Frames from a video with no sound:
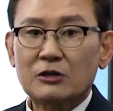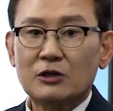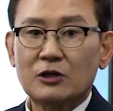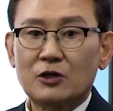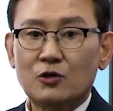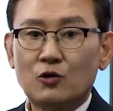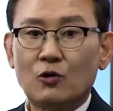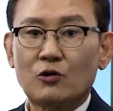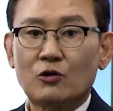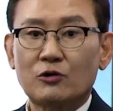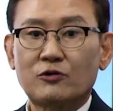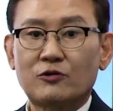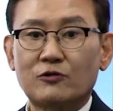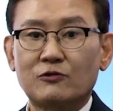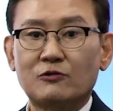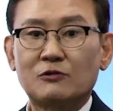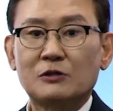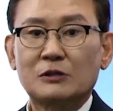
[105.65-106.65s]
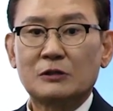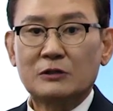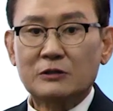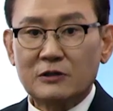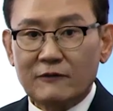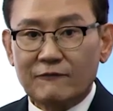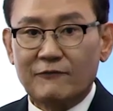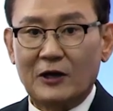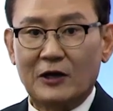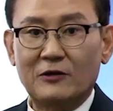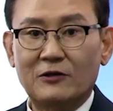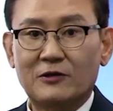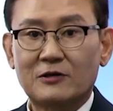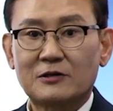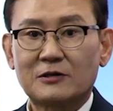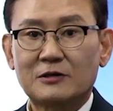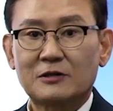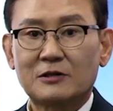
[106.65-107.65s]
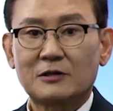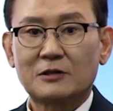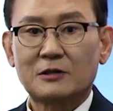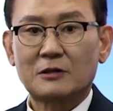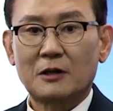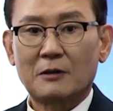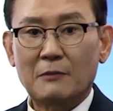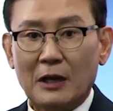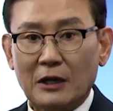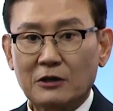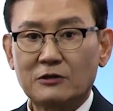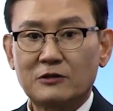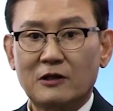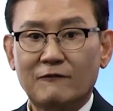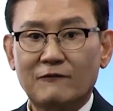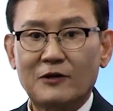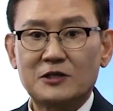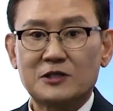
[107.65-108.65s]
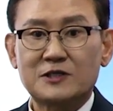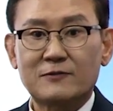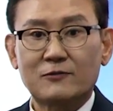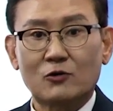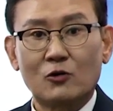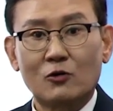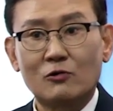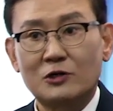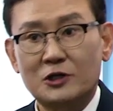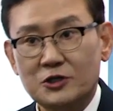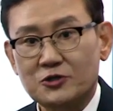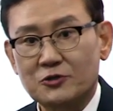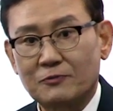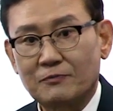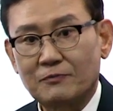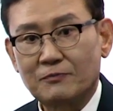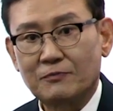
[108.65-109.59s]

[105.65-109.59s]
in order to defend, make a defensive coalition.